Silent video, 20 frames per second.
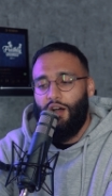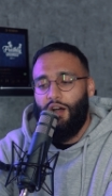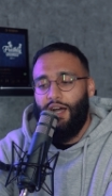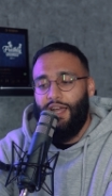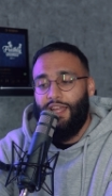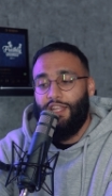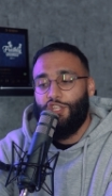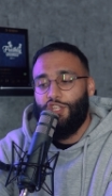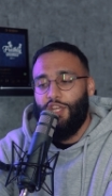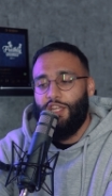
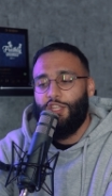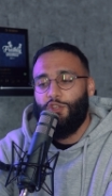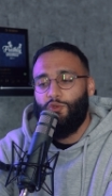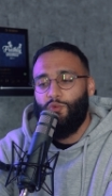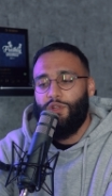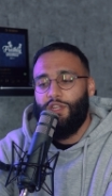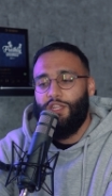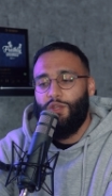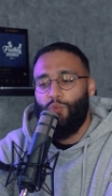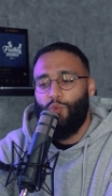I
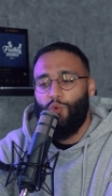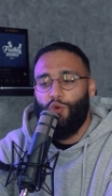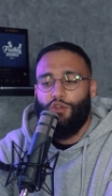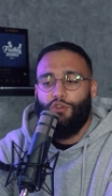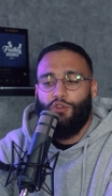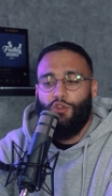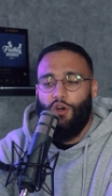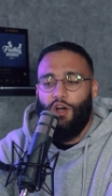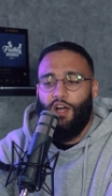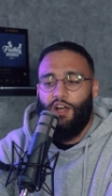genuinely would
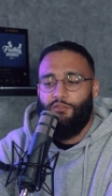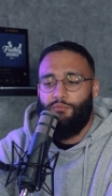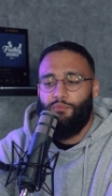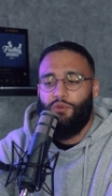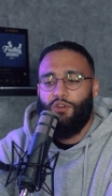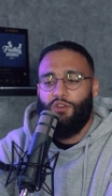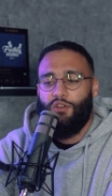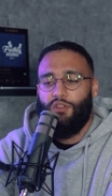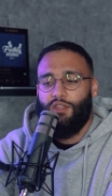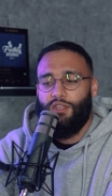not have
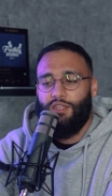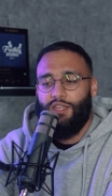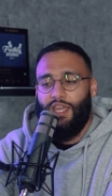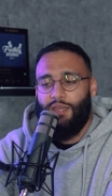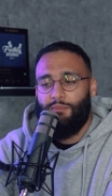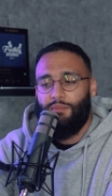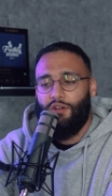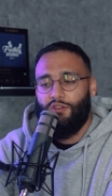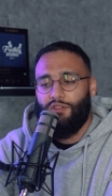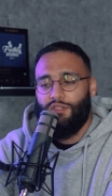put the
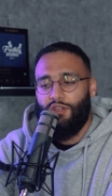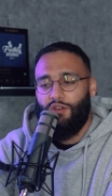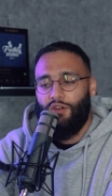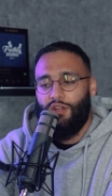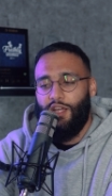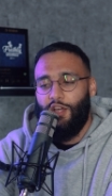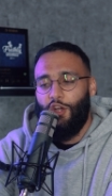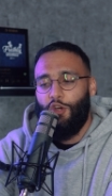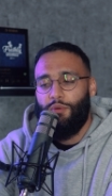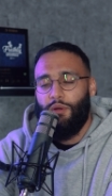game back on sale.
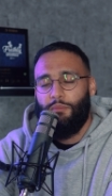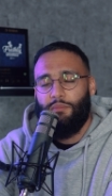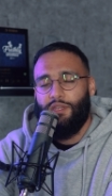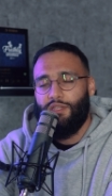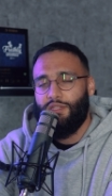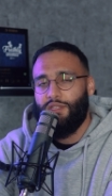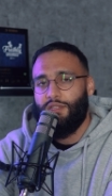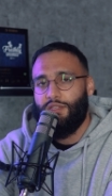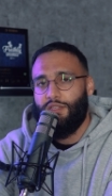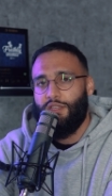And I hope I'm being
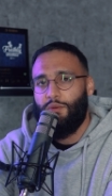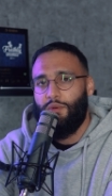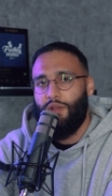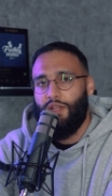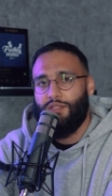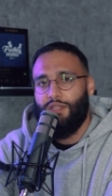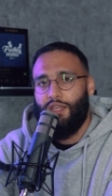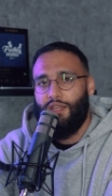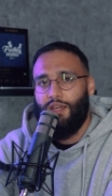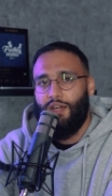sincere when I
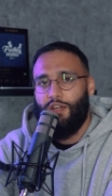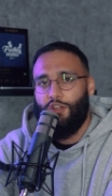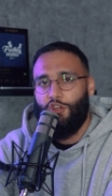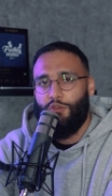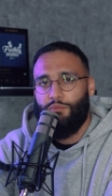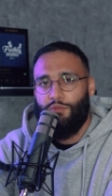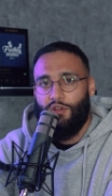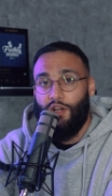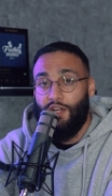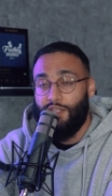say that, and I
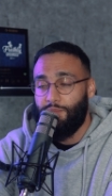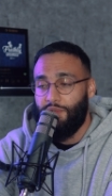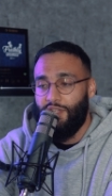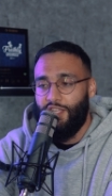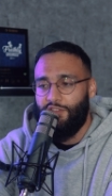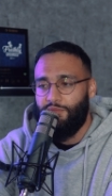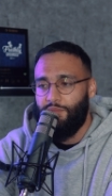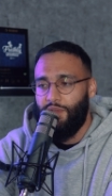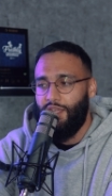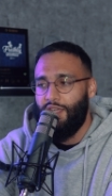hope you guys
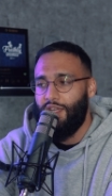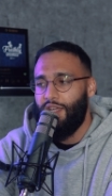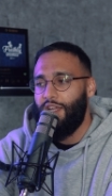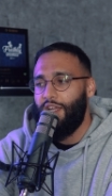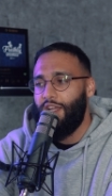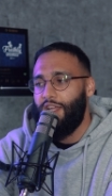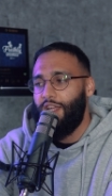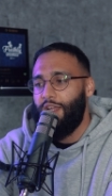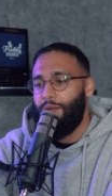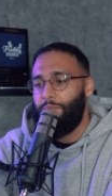believe me.
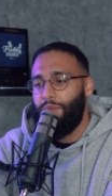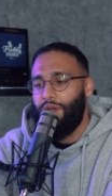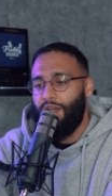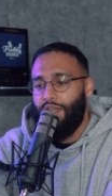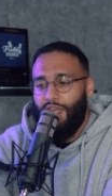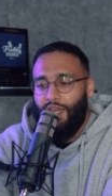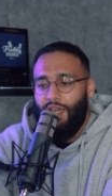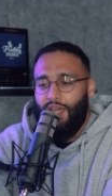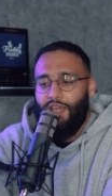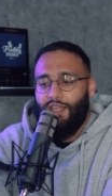But
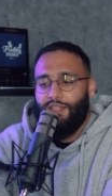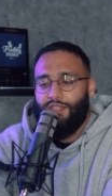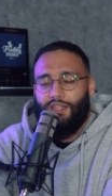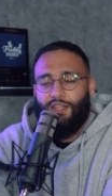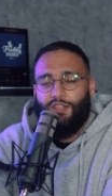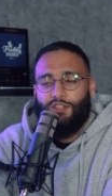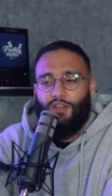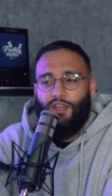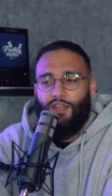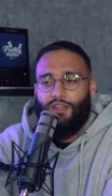yeah, it's an
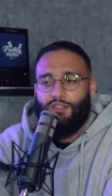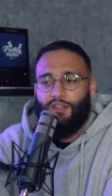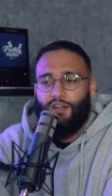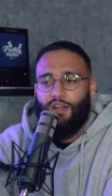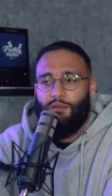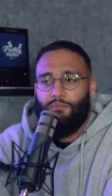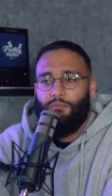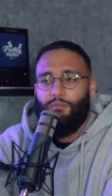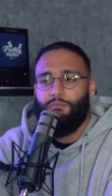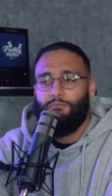exciting
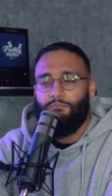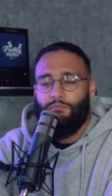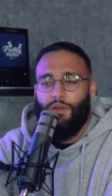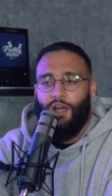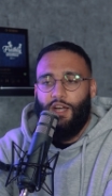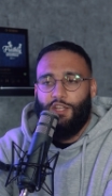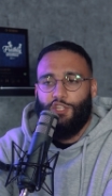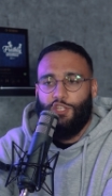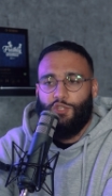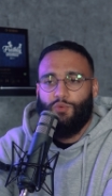time.
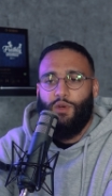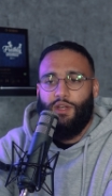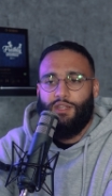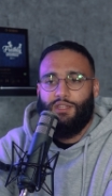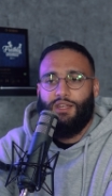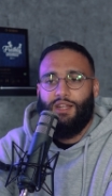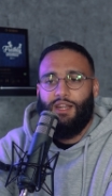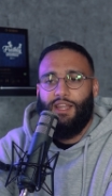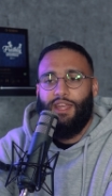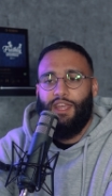I just wanted to
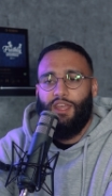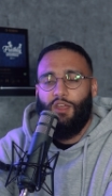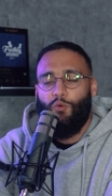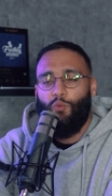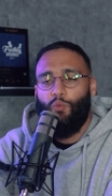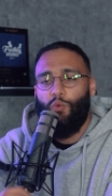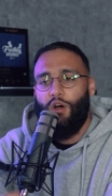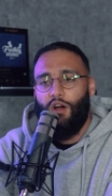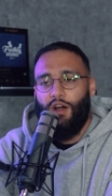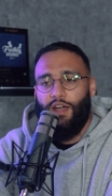clear
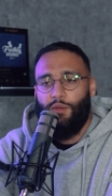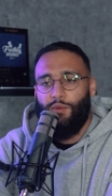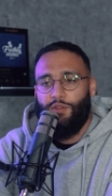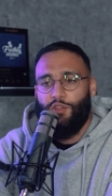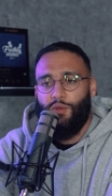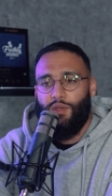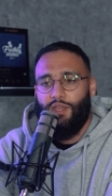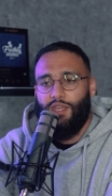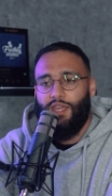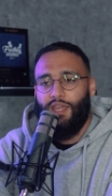why we're doing